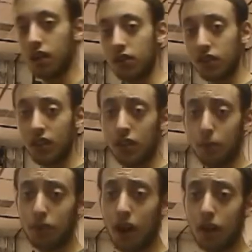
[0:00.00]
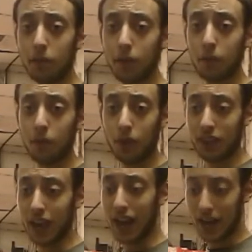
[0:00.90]
See, the problem
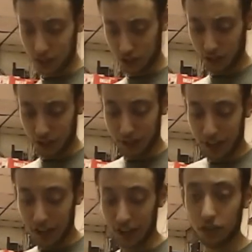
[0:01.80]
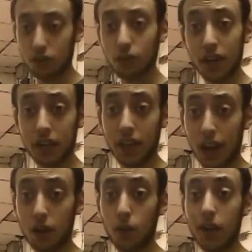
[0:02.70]
with actually answering
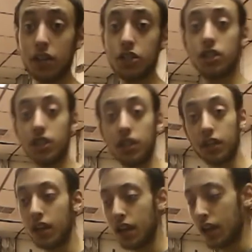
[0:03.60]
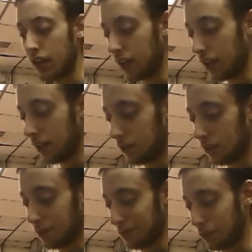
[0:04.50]
that question
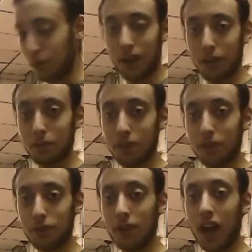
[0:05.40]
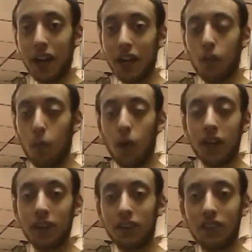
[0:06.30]
is, well, defining
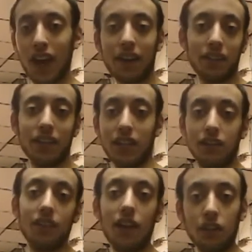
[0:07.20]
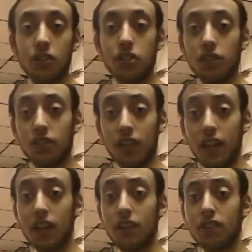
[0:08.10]
what exactly intelligence
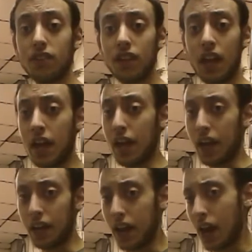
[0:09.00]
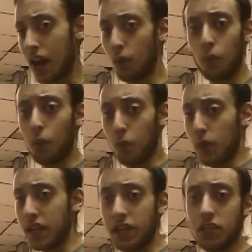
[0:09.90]
is and how
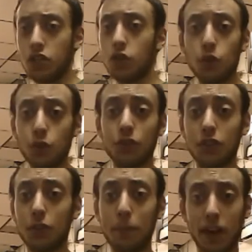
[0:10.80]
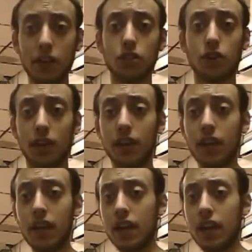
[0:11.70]
we choose to measure it.